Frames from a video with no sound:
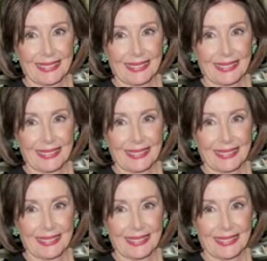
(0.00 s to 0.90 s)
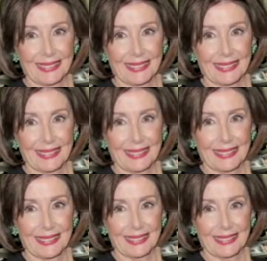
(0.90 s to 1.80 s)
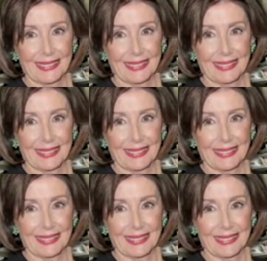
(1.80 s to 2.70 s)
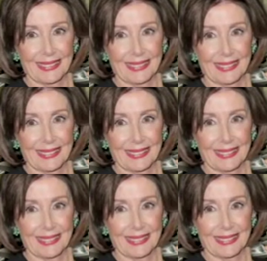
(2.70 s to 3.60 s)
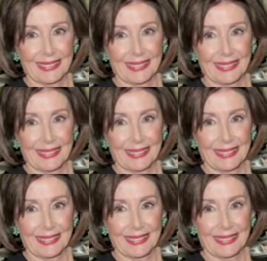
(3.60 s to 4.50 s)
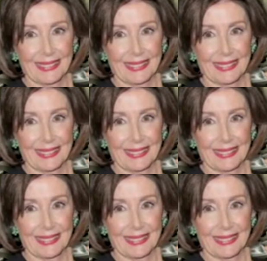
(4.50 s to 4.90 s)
[no speech]